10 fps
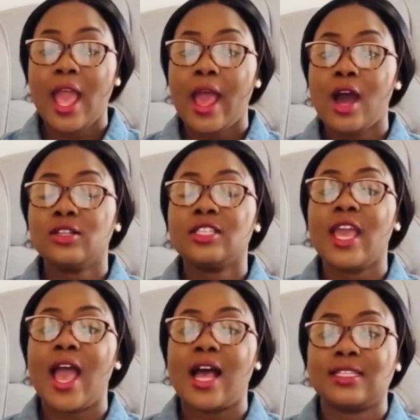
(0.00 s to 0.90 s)

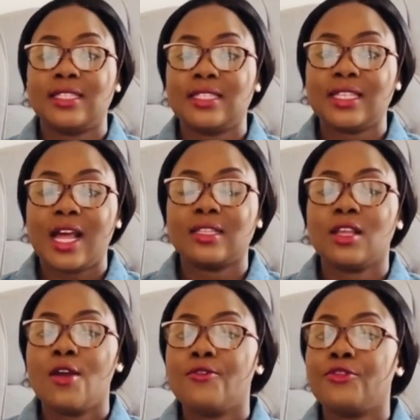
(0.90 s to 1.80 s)
healthcare assistants
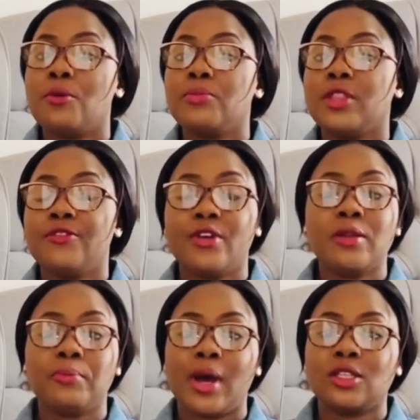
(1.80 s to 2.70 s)
from
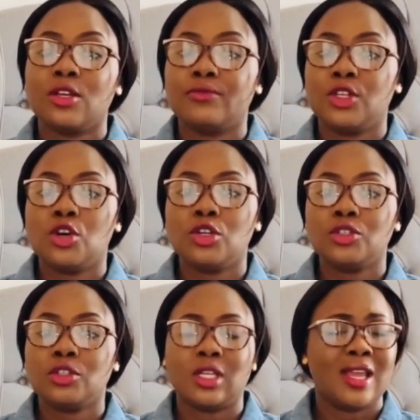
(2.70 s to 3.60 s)
different parts of the
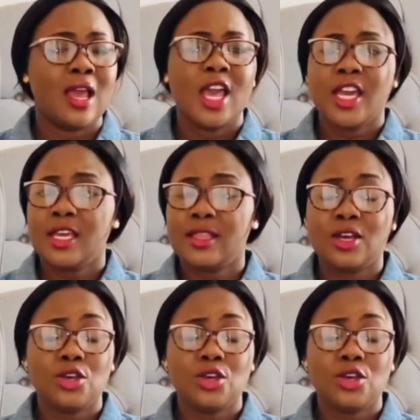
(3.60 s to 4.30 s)
country. Either